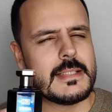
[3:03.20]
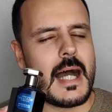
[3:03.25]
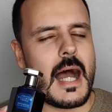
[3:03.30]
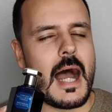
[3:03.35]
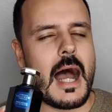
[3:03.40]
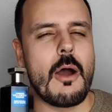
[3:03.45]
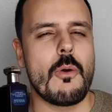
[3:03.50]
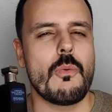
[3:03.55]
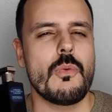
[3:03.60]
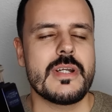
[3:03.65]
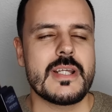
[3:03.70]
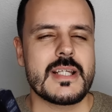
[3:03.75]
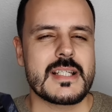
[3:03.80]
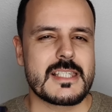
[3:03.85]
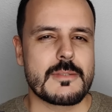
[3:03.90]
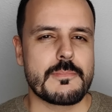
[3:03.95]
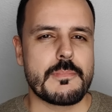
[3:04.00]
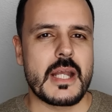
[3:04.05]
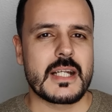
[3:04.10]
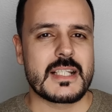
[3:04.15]
I would
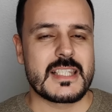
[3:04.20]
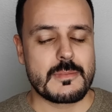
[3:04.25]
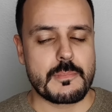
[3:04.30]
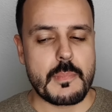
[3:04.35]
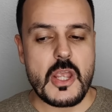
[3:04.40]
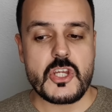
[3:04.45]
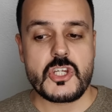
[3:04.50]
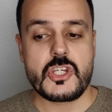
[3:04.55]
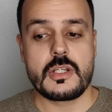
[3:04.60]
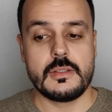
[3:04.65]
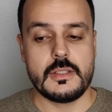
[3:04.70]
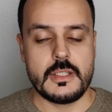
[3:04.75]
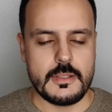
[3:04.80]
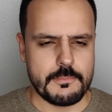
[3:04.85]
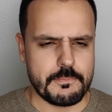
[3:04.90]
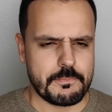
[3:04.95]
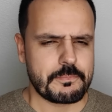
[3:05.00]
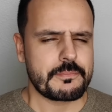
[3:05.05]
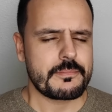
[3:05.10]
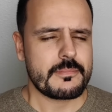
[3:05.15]
expect,
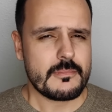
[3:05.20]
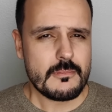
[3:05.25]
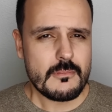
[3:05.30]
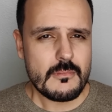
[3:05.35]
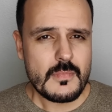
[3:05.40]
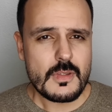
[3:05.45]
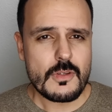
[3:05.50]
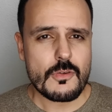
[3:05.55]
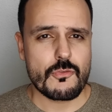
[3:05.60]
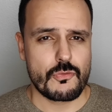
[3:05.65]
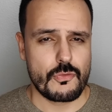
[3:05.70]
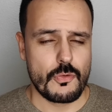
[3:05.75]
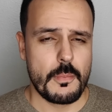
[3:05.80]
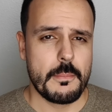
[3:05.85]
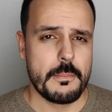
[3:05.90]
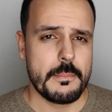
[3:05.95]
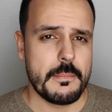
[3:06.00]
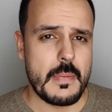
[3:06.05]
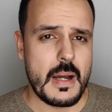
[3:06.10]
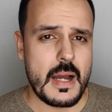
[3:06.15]
especially
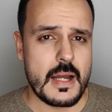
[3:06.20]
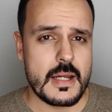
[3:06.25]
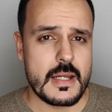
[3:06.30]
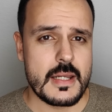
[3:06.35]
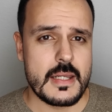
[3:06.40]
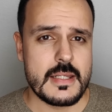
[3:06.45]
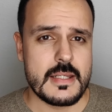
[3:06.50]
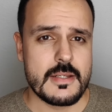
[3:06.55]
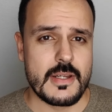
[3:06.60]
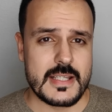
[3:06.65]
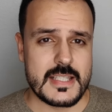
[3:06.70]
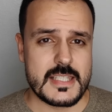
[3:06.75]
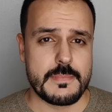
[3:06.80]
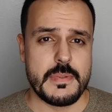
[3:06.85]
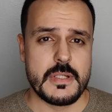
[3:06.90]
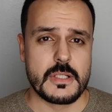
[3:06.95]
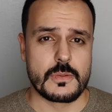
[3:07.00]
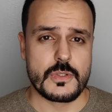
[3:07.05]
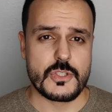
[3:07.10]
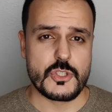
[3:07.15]
from my
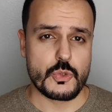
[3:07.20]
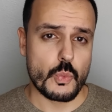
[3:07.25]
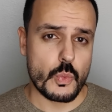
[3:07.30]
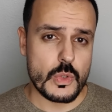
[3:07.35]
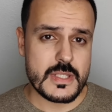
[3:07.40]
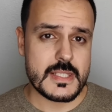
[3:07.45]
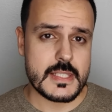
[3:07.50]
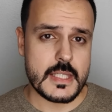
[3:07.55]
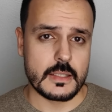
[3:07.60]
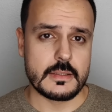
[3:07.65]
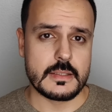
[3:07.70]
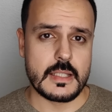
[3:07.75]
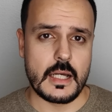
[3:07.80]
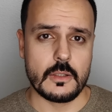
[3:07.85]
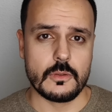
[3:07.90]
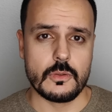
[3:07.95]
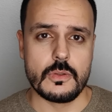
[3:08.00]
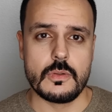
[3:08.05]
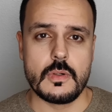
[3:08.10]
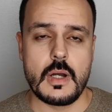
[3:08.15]
experience with
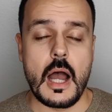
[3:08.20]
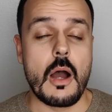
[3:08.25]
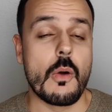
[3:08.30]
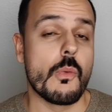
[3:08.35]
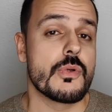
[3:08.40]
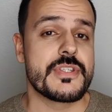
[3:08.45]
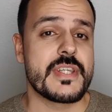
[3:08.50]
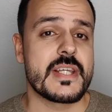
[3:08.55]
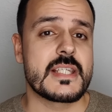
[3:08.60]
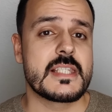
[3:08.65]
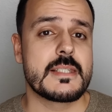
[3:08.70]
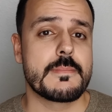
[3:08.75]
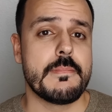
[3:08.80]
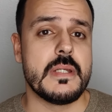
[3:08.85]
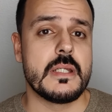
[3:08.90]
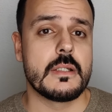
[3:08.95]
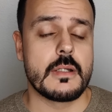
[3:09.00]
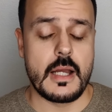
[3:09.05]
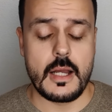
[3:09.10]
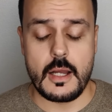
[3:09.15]
Sandalo, I
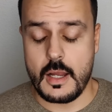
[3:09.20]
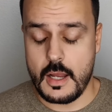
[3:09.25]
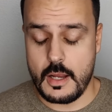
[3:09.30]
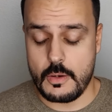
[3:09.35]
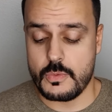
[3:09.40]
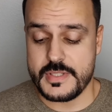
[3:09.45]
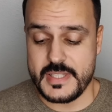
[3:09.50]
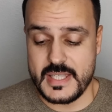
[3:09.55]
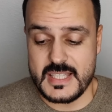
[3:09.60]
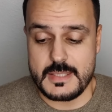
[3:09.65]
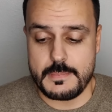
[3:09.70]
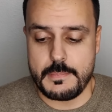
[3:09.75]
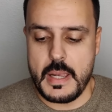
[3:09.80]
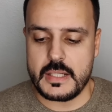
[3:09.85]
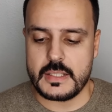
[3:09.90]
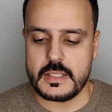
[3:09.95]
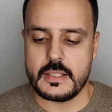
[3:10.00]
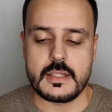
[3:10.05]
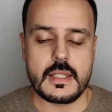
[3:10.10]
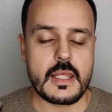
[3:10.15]
was
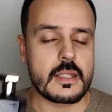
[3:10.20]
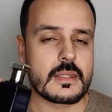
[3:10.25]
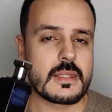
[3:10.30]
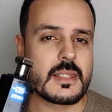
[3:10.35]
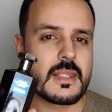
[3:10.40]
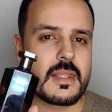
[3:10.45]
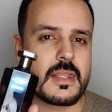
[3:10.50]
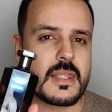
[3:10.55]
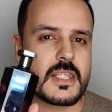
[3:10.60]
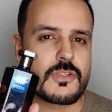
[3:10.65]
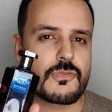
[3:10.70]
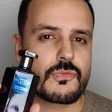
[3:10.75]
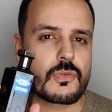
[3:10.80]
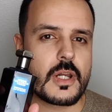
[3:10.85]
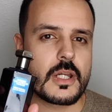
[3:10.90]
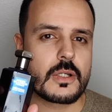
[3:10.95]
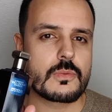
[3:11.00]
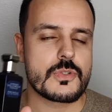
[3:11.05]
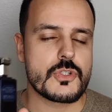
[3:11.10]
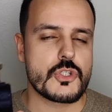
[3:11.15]
expecting that this
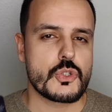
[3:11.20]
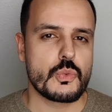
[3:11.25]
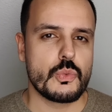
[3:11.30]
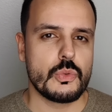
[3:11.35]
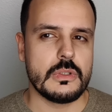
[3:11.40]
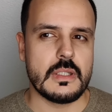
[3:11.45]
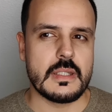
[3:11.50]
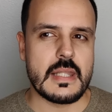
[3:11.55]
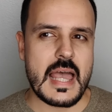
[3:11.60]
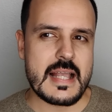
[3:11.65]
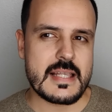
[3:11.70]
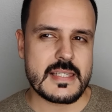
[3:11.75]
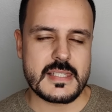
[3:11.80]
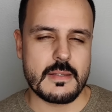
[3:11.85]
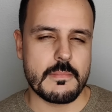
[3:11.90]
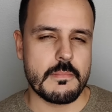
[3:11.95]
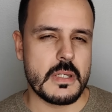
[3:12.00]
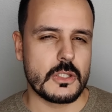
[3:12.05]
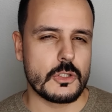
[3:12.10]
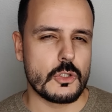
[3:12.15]
fragrance would last
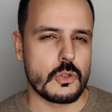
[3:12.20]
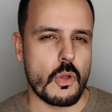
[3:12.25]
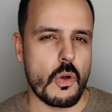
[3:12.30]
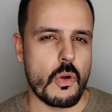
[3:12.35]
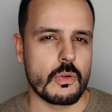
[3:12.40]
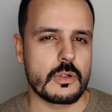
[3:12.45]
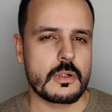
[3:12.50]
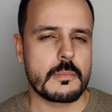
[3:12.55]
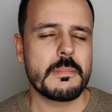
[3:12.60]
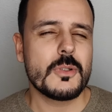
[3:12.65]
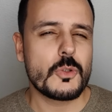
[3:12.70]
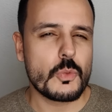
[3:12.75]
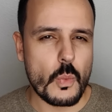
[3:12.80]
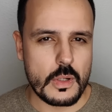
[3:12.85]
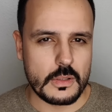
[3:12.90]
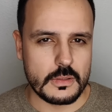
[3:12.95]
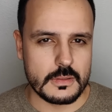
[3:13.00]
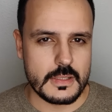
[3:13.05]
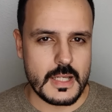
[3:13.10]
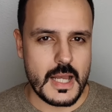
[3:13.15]
a bit longer, but
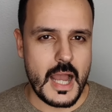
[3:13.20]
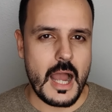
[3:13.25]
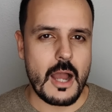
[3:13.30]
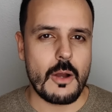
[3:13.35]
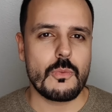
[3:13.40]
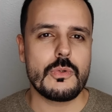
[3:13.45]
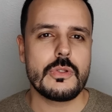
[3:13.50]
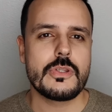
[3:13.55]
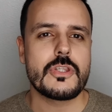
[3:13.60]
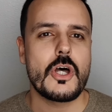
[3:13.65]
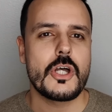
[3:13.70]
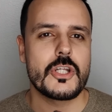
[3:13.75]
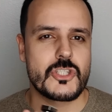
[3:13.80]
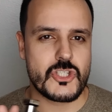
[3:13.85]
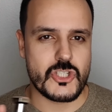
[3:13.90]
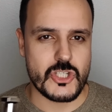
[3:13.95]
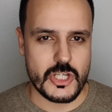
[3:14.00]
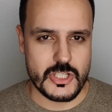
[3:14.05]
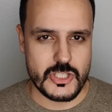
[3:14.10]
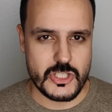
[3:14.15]
well, I will not
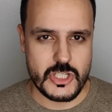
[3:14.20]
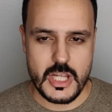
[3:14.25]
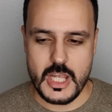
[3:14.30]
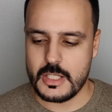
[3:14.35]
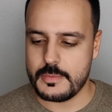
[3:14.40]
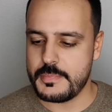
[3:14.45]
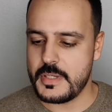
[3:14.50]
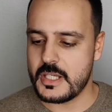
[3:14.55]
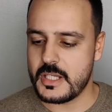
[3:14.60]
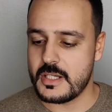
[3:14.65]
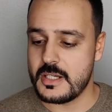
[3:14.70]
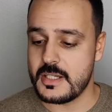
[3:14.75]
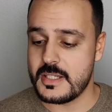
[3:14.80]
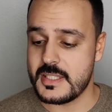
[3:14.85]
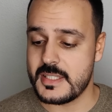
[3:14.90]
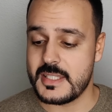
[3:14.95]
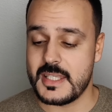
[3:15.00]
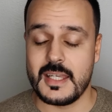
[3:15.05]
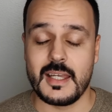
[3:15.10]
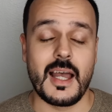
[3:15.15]
judge yet
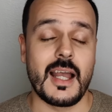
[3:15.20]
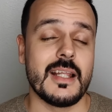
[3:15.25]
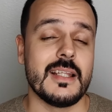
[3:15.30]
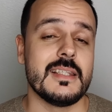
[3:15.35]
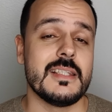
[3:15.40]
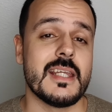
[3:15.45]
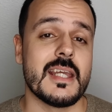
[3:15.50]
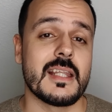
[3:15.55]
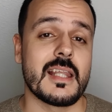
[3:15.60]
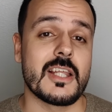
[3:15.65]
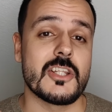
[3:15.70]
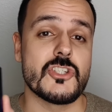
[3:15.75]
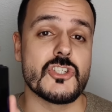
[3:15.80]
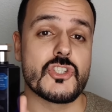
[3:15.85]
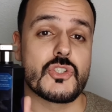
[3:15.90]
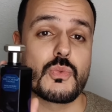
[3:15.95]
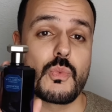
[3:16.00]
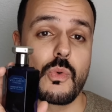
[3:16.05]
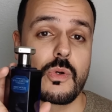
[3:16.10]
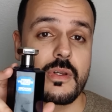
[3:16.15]
because in the end I
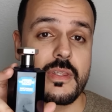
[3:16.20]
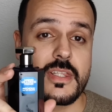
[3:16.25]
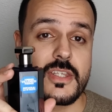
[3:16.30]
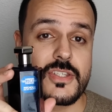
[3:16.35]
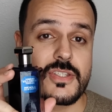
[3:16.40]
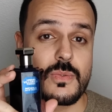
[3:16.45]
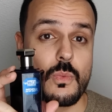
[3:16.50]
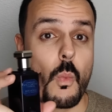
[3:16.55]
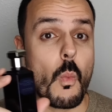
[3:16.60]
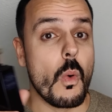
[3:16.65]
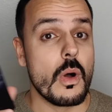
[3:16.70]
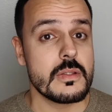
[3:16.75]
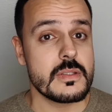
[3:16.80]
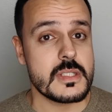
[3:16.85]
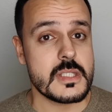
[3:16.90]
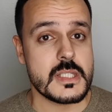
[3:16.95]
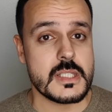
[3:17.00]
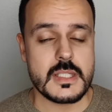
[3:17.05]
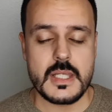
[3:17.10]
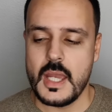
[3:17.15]
just wore this
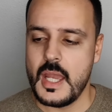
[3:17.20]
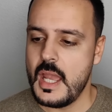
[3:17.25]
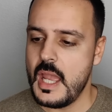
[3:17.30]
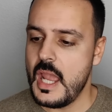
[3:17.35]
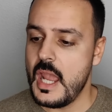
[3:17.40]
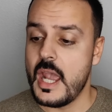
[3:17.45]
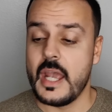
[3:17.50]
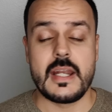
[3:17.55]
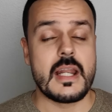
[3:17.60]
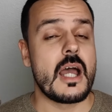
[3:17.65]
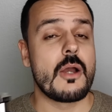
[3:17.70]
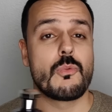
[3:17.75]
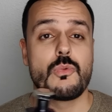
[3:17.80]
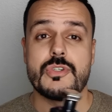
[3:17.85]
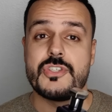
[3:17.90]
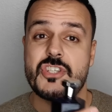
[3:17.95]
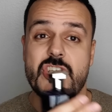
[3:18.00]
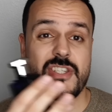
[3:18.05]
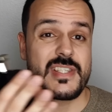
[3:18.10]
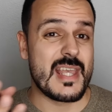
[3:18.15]
once and I
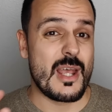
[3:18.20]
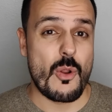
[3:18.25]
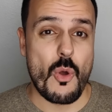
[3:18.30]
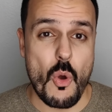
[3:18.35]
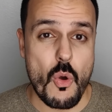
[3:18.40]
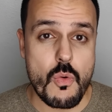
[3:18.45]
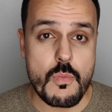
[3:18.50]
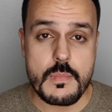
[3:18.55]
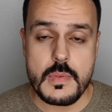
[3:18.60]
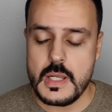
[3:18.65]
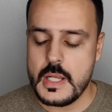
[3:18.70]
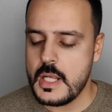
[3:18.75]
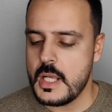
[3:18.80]
was just at home,